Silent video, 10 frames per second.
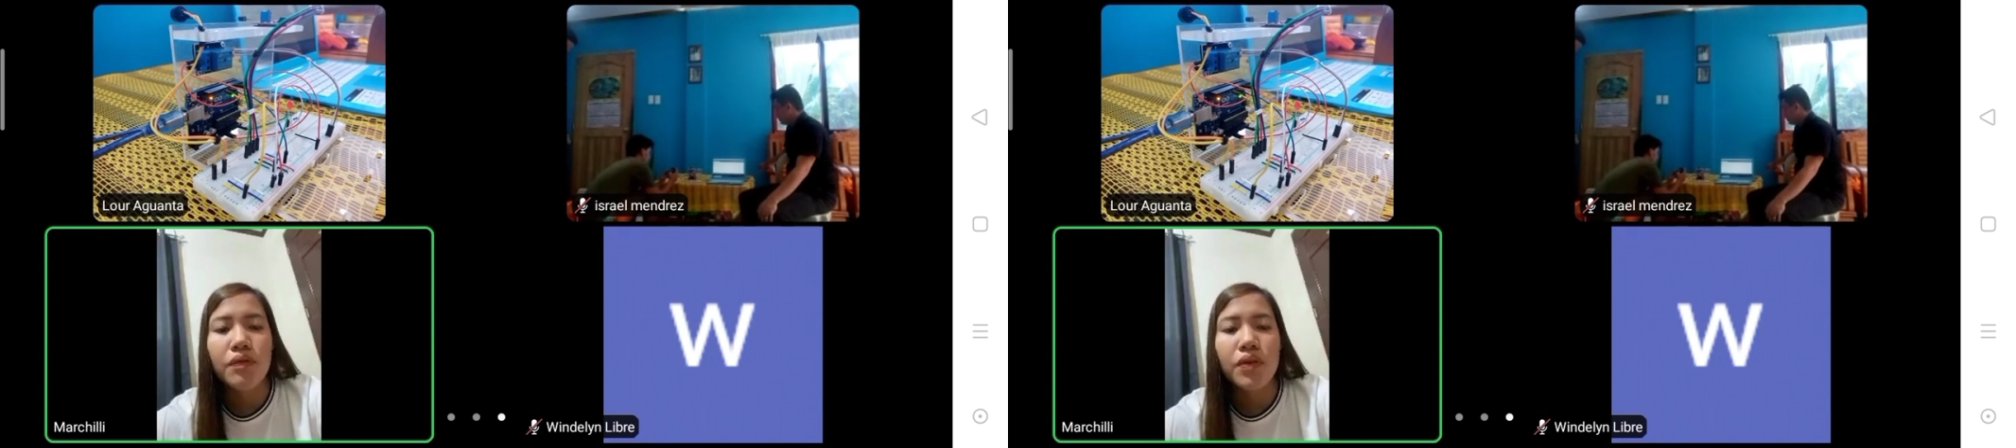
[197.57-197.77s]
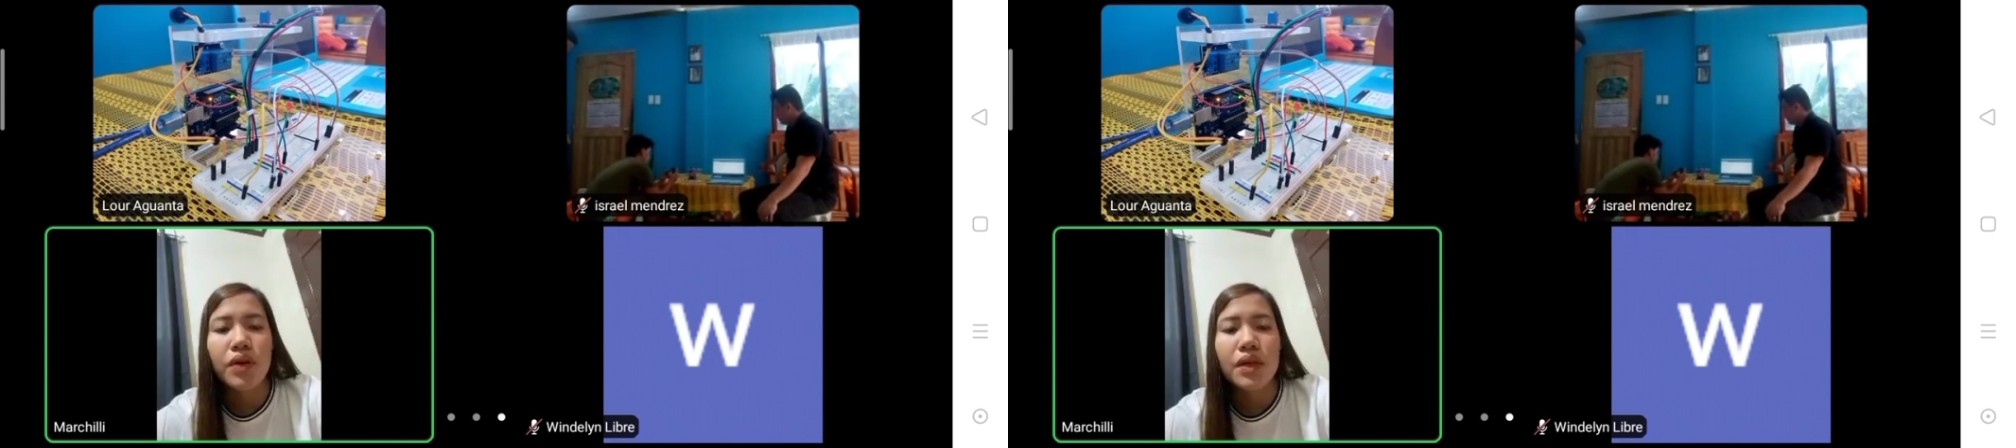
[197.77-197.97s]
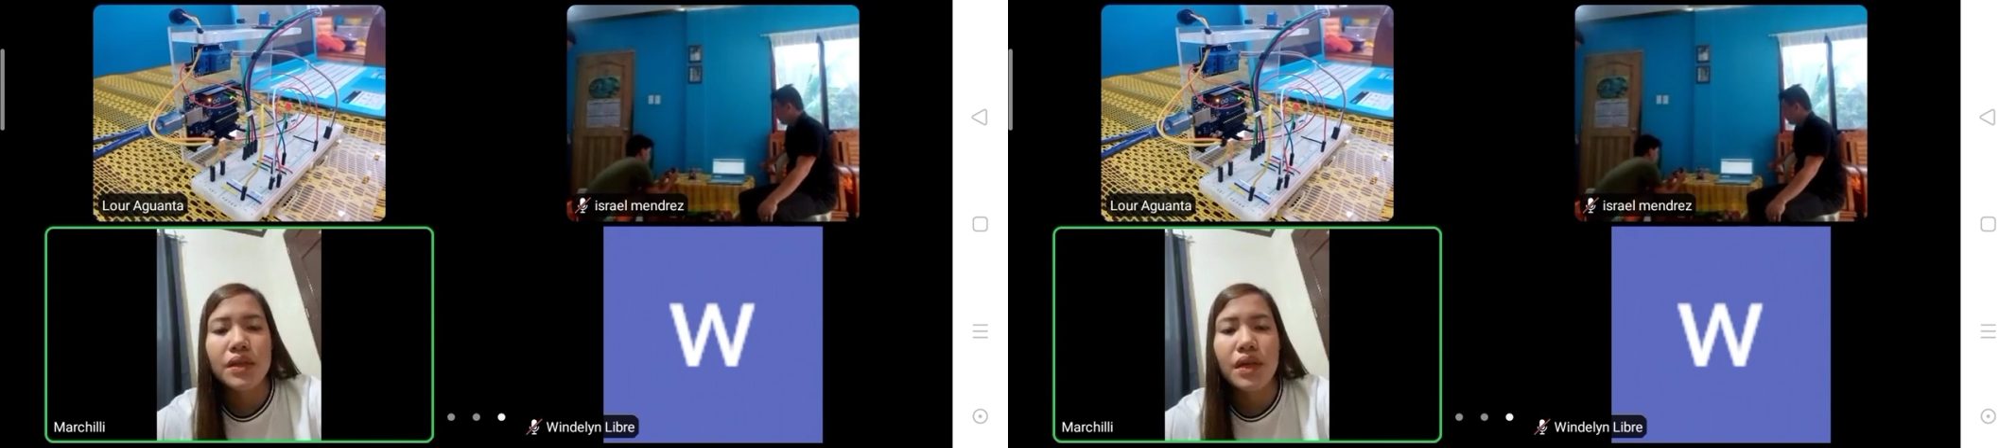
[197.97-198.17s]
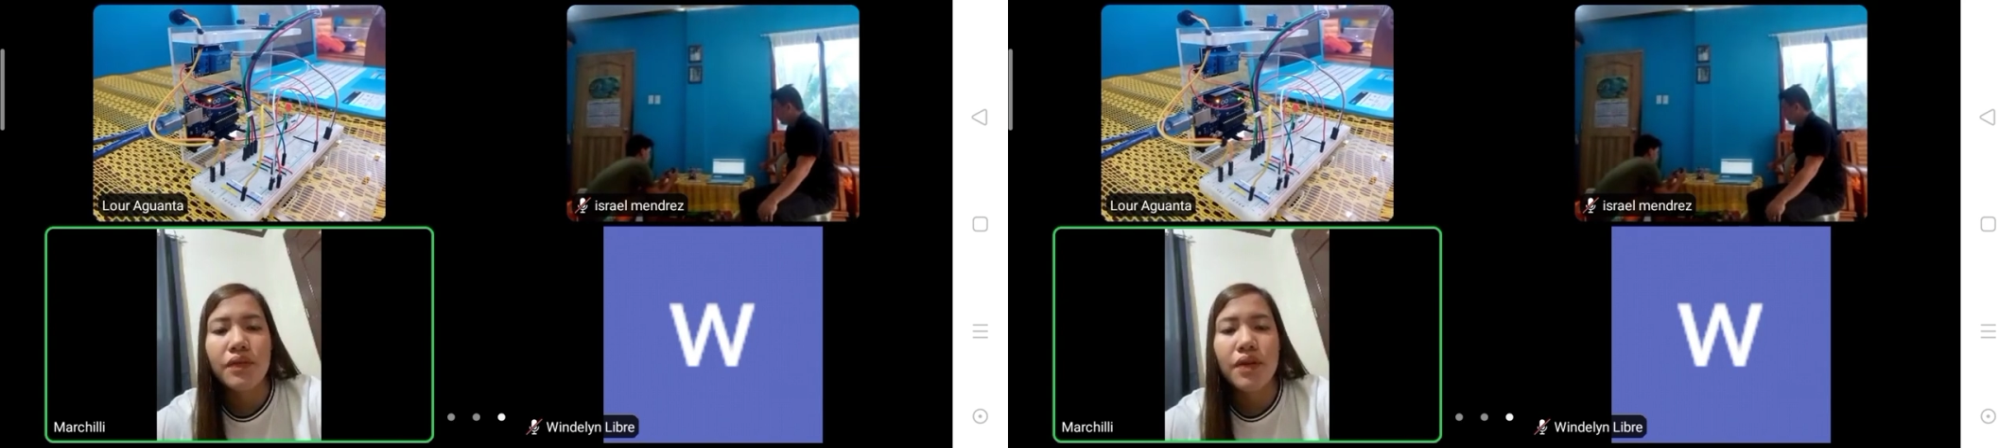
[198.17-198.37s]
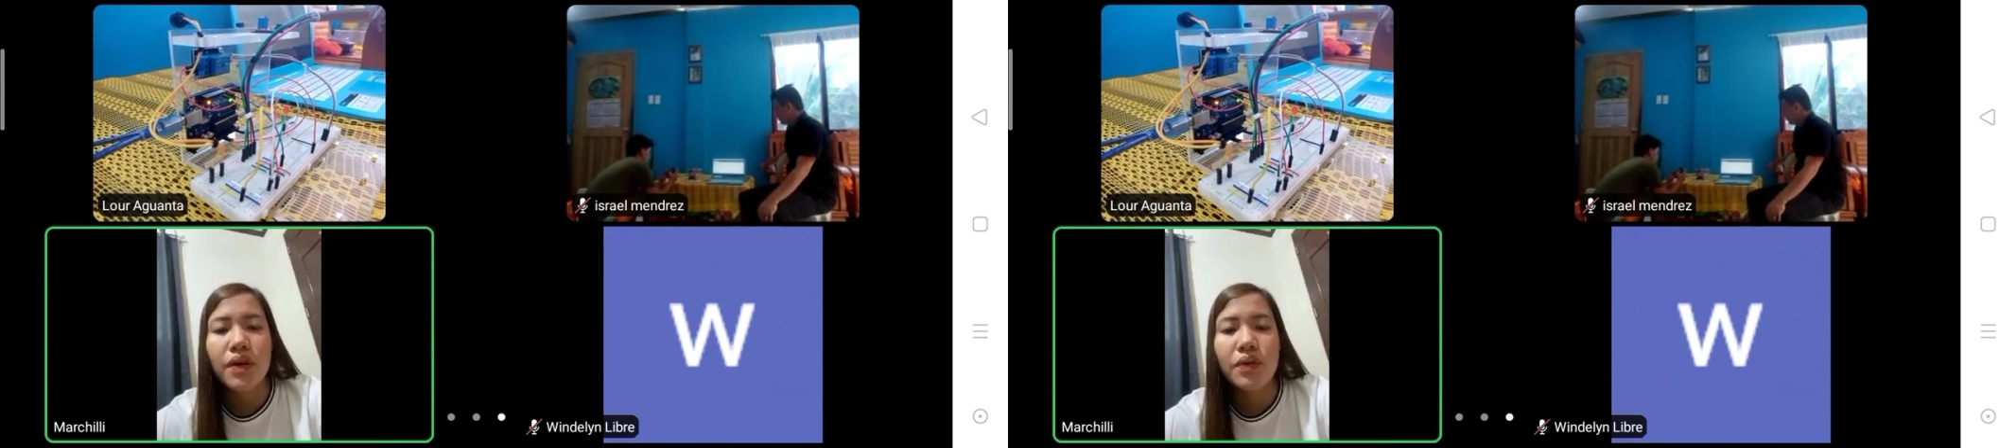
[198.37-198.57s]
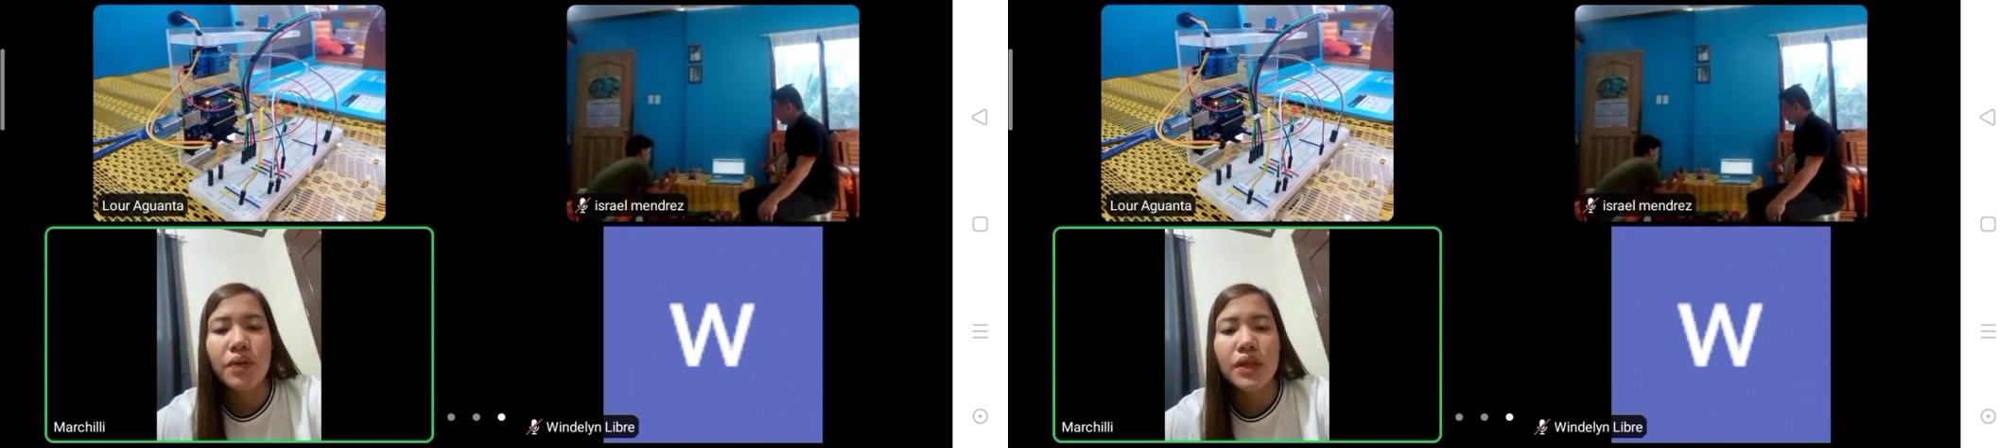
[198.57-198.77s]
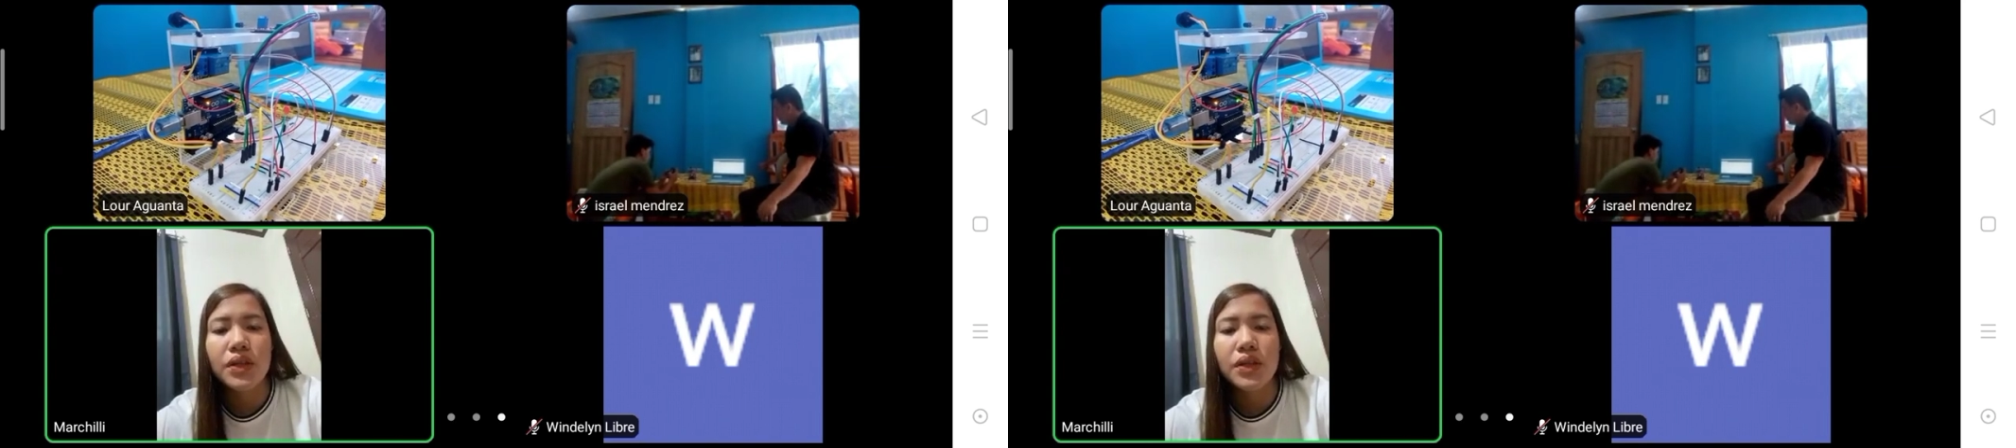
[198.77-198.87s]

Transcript: early so it